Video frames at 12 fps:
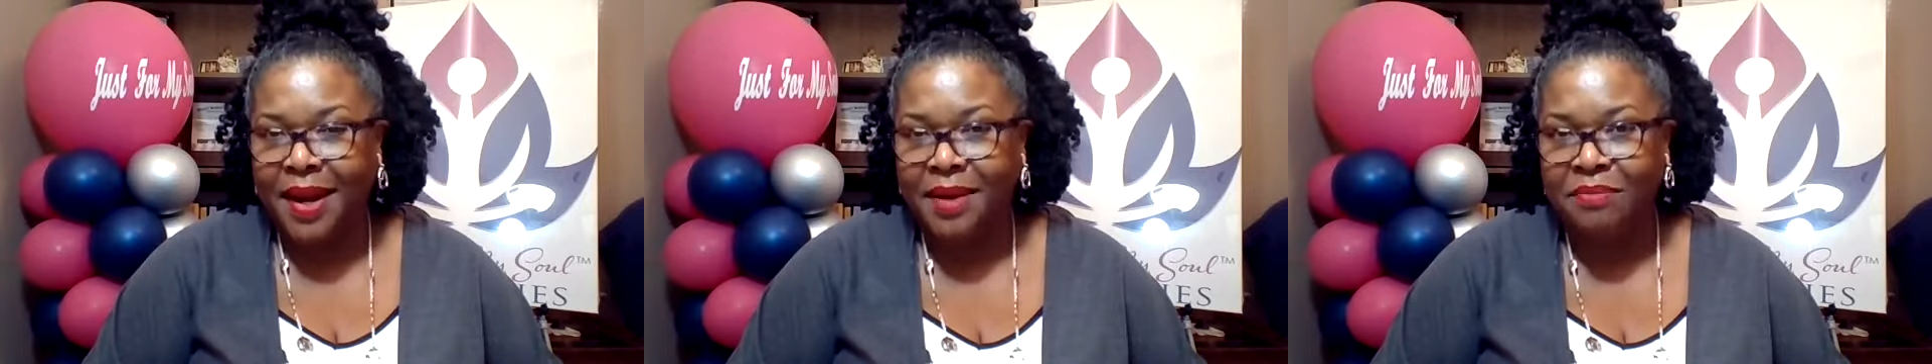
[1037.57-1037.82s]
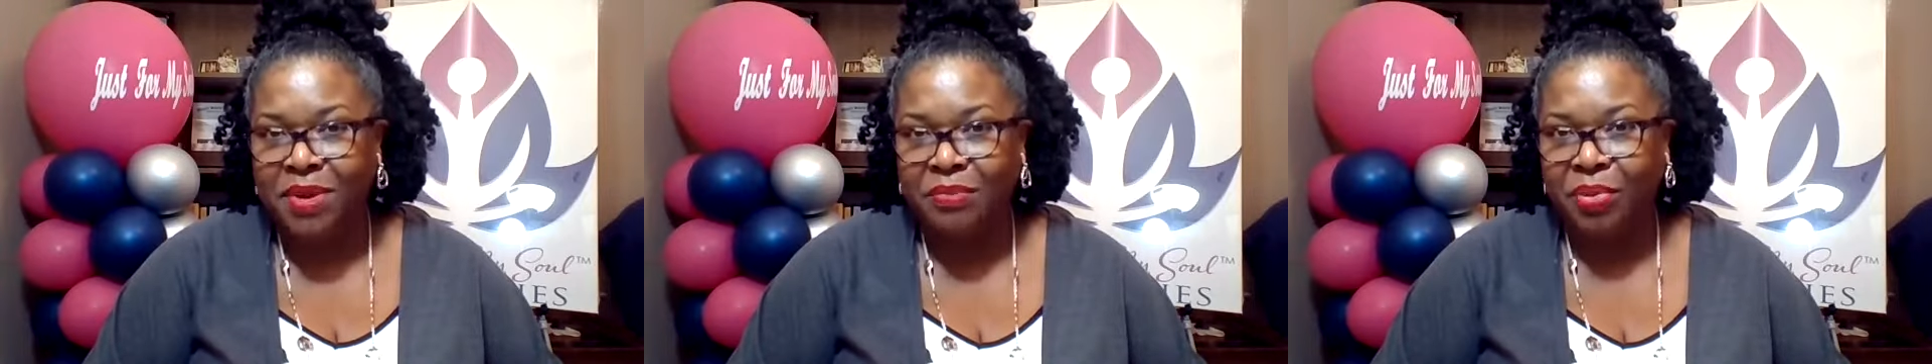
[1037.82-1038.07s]

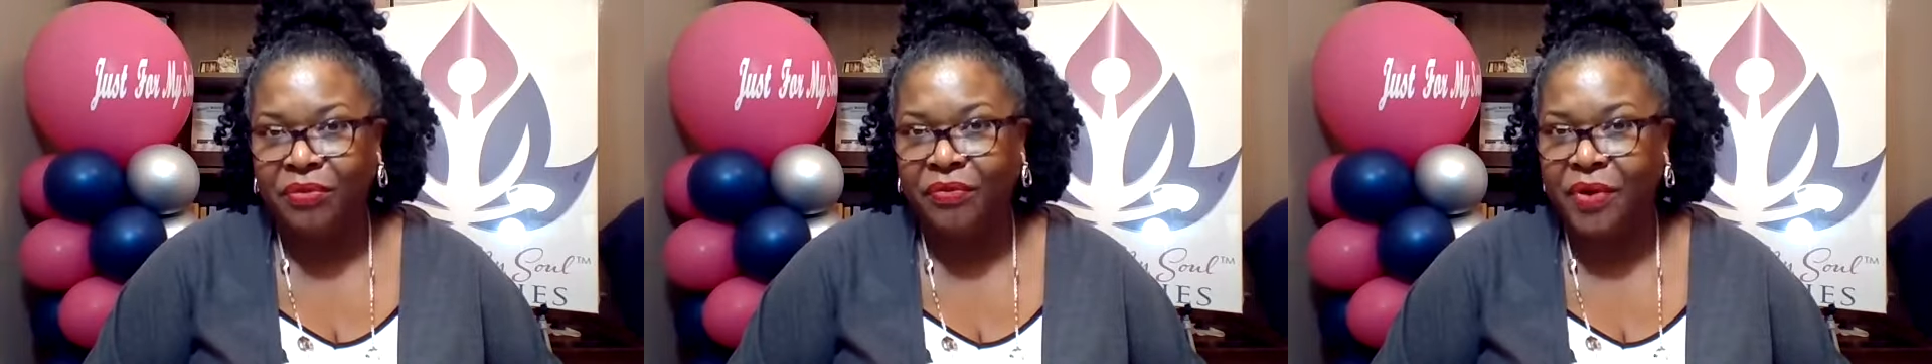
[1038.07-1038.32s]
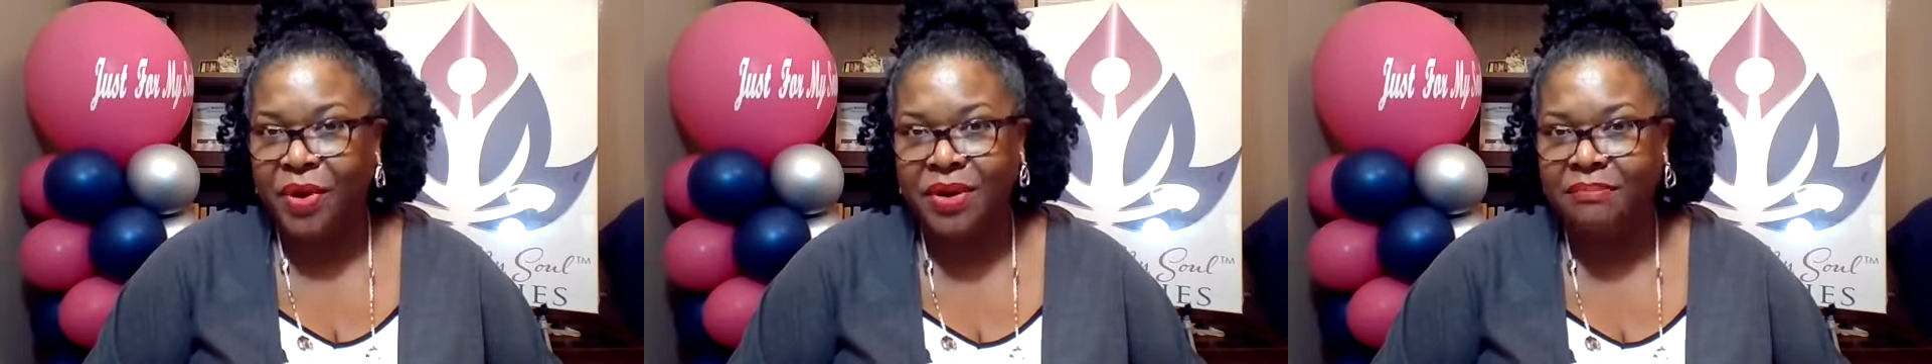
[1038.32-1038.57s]
had been
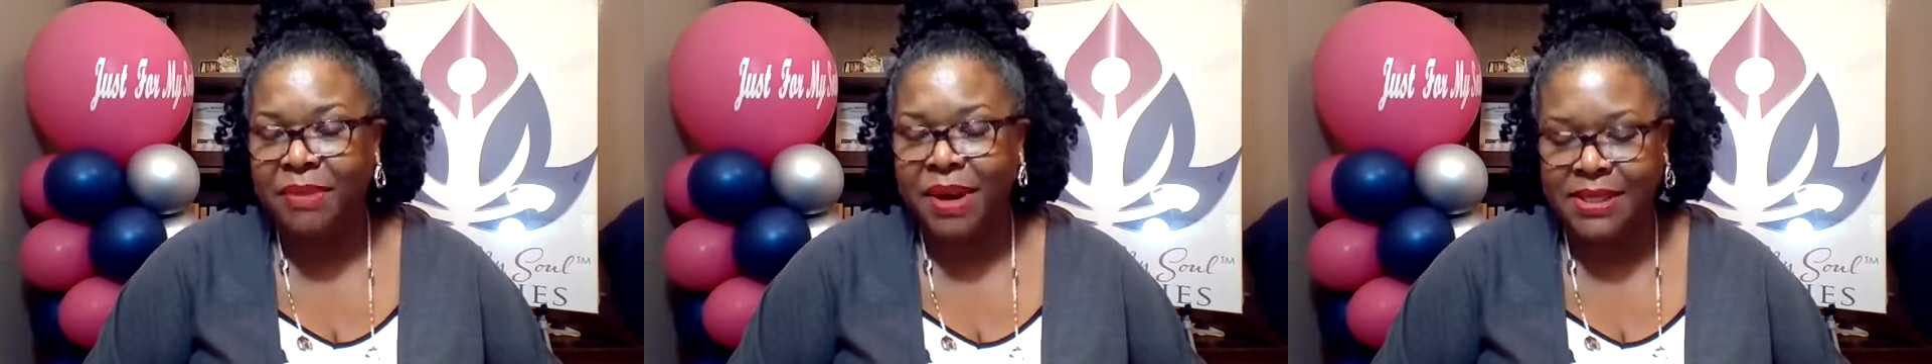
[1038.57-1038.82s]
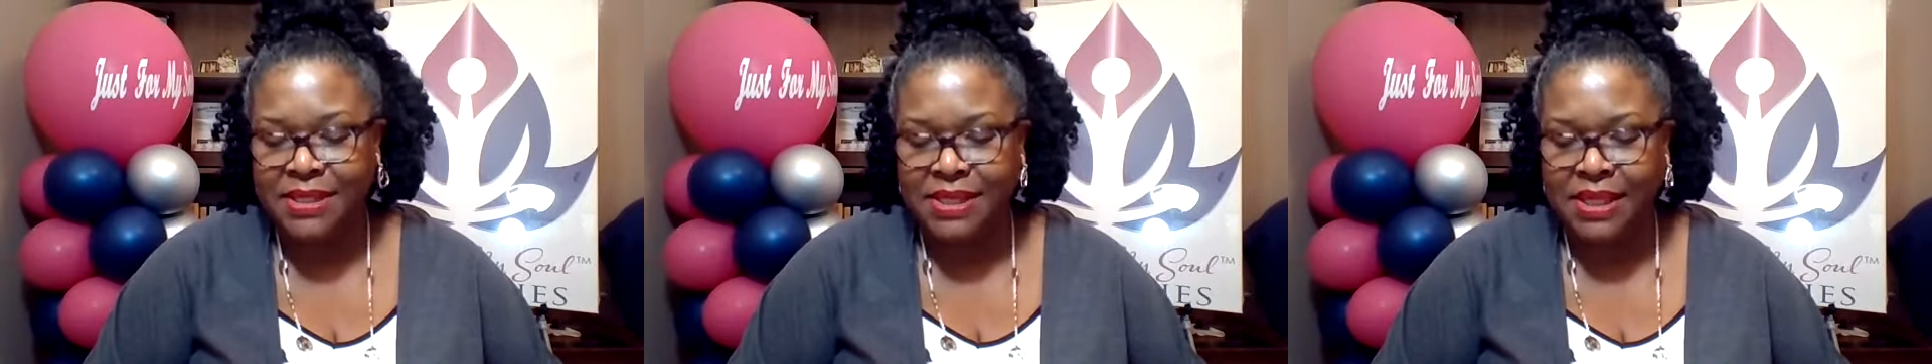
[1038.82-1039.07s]
perverted
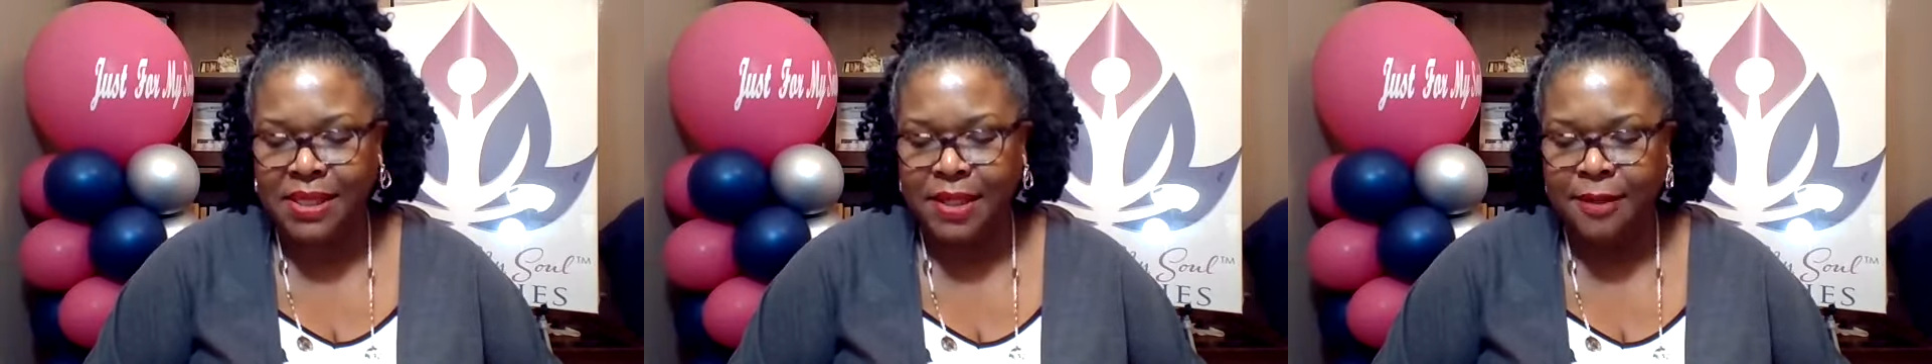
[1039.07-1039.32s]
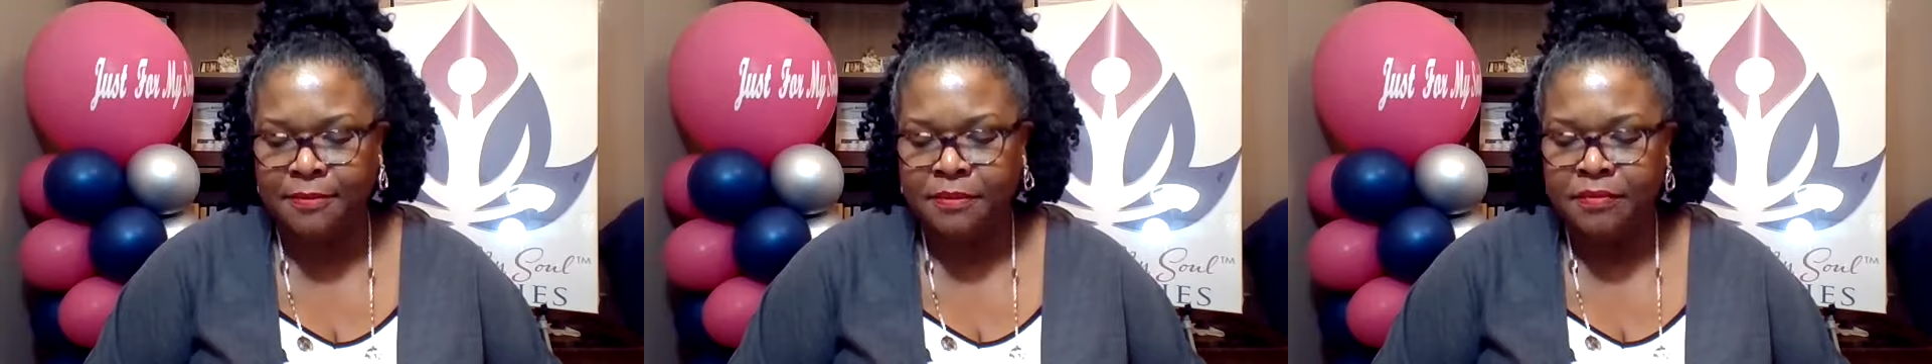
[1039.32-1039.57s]
by
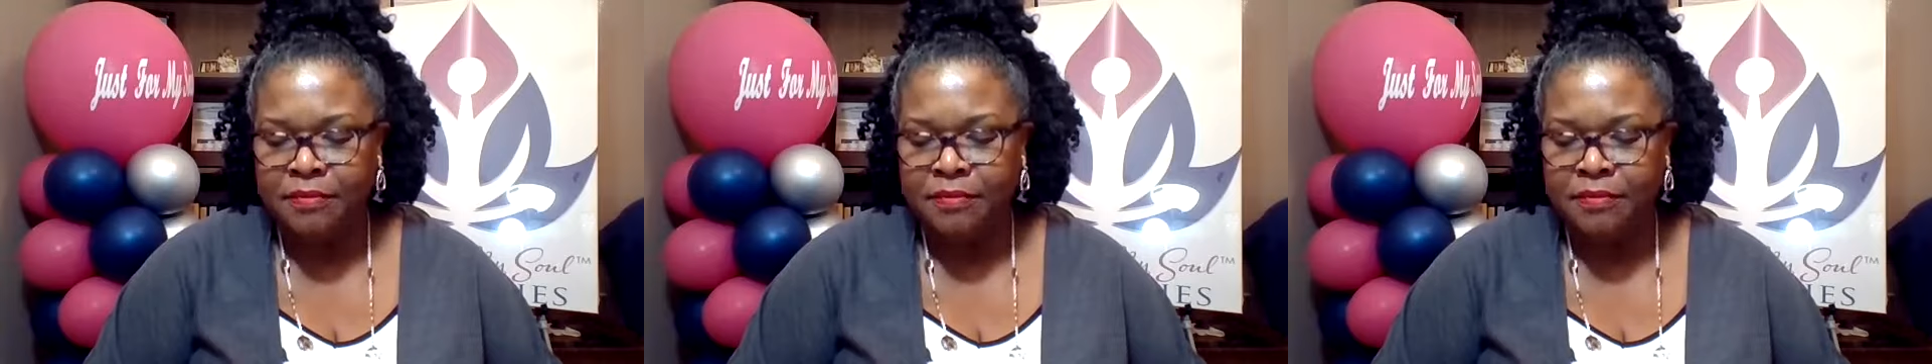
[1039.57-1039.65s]
sin.